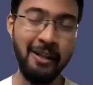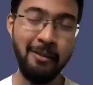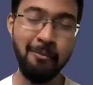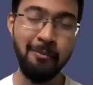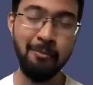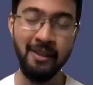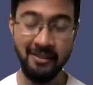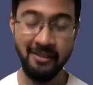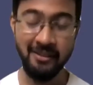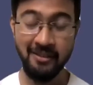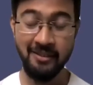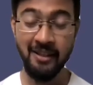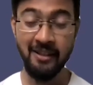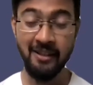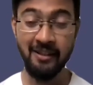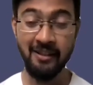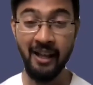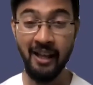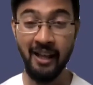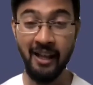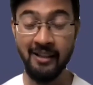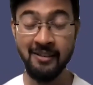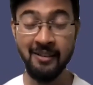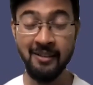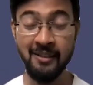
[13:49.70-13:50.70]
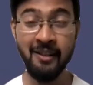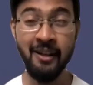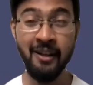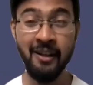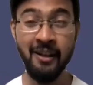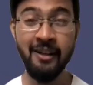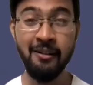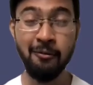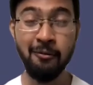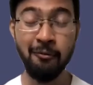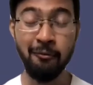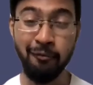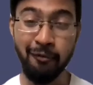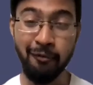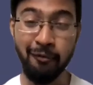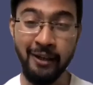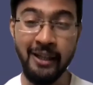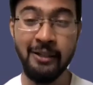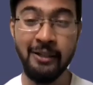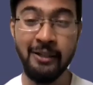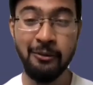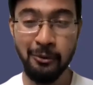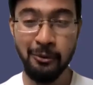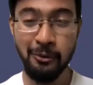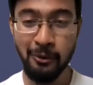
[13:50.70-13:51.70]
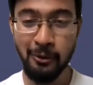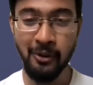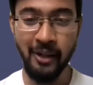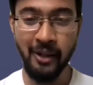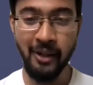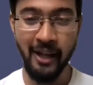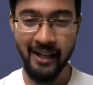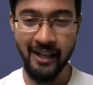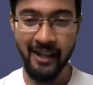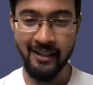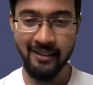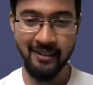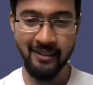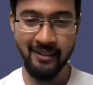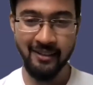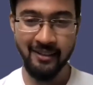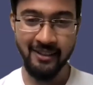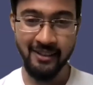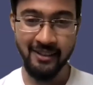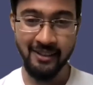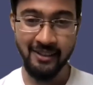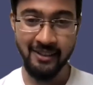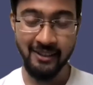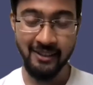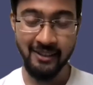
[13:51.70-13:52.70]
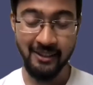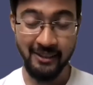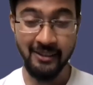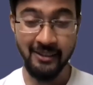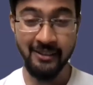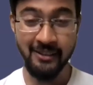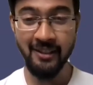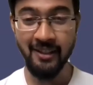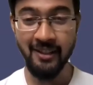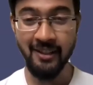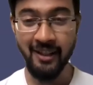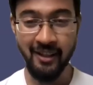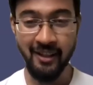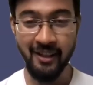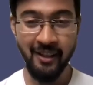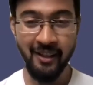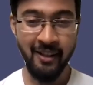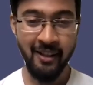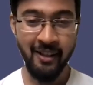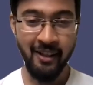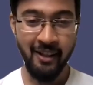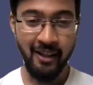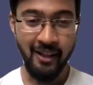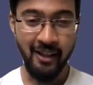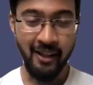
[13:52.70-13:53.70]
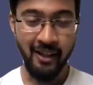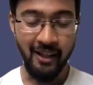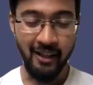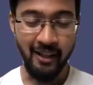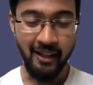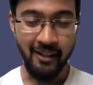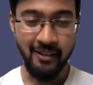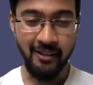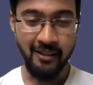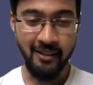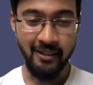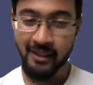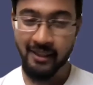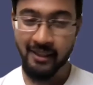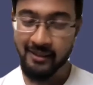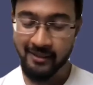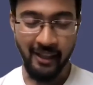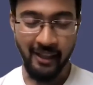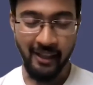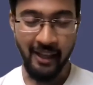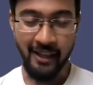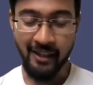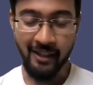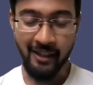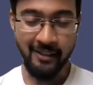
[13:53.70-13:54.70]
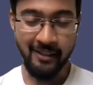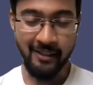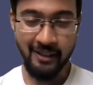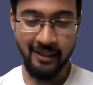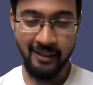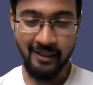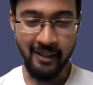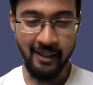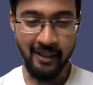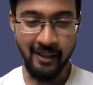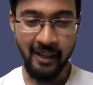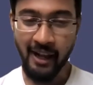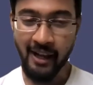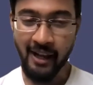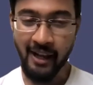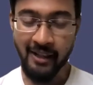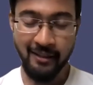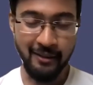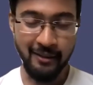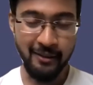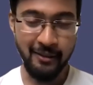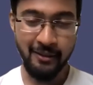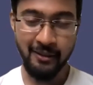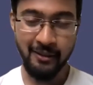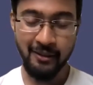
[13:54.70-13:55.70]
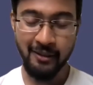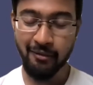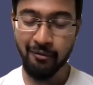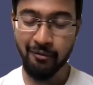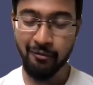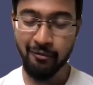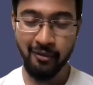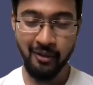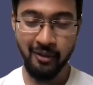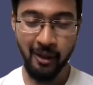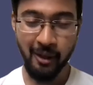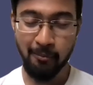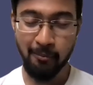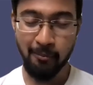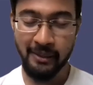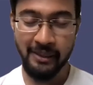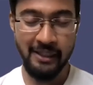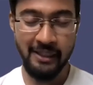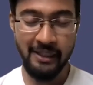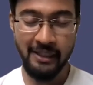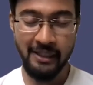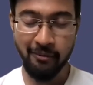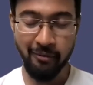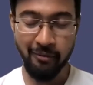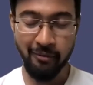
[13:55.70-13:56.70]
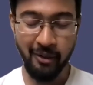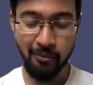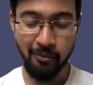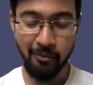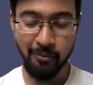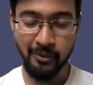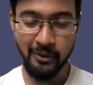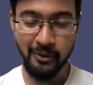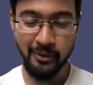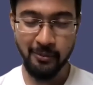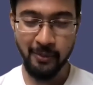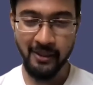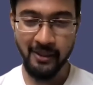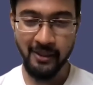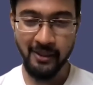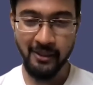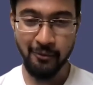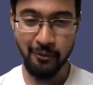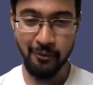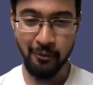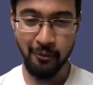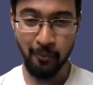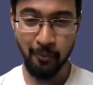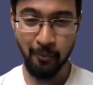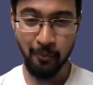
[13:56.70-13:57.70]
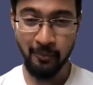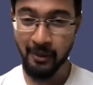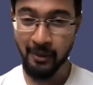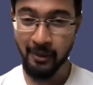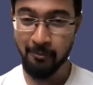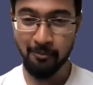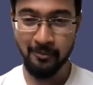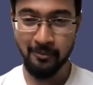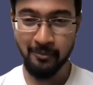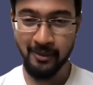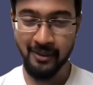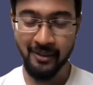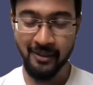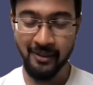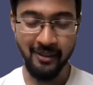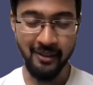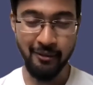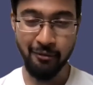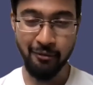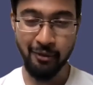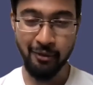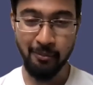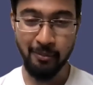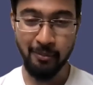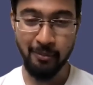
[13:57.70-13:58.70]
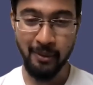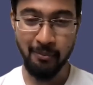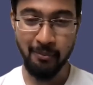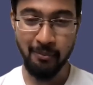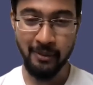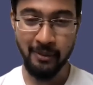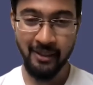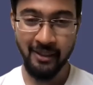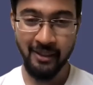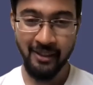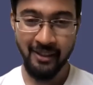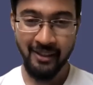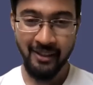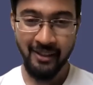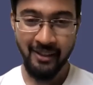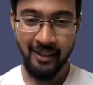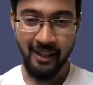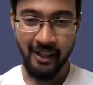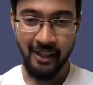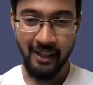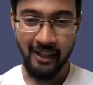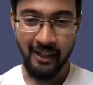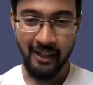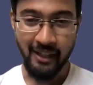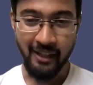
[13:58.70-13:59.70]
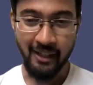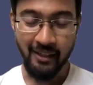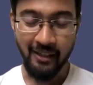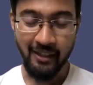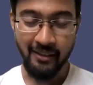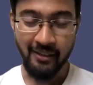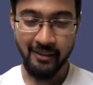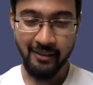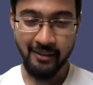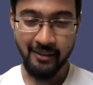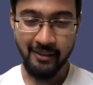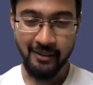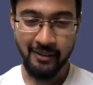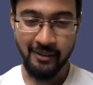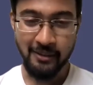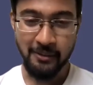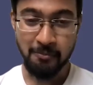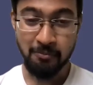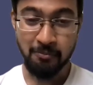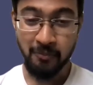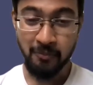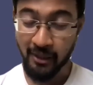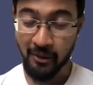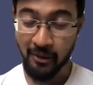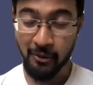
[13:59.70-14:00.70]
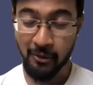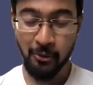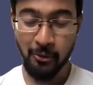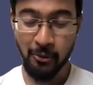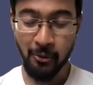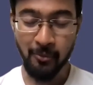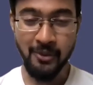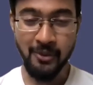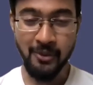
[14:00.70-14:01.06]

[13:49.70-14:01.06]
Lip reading: message, and that's a great way to look at Earth Day. And yes, like I said, that I hear completely different perspectives from different people, and thank you so much